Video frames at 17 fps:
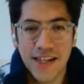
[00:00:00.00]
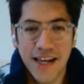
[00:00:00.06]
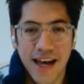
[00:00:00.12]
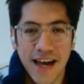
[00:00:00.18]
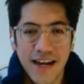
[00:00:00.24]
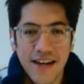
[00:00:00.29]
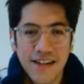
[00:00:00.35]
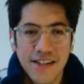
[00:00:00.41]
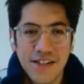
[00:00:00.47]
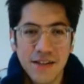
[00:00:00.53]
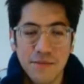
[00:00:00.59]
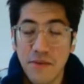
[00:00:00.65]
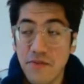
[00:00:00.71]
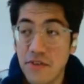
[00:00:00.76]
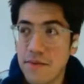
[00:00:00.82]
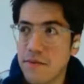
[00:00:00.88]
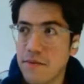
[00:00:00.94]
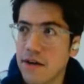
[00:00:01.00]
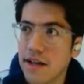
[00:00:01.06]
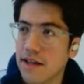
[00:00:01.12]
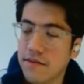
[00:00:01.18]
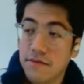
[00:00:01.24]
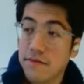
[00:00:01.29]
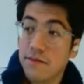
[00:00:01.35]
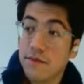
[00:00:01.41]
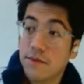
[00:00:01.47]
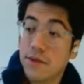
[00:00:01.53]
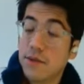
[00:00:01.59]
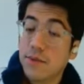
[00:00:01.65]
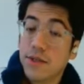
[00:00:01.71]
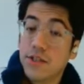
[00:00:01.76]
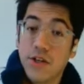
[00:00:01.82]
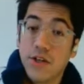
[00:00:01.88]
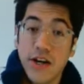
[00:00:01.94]
And some of them were like,
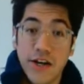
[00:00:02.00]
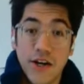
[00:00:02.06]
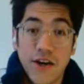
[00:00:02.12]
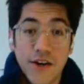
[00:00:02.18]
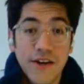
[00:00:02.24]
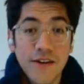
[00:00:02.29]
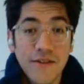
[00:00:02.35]
what's going on?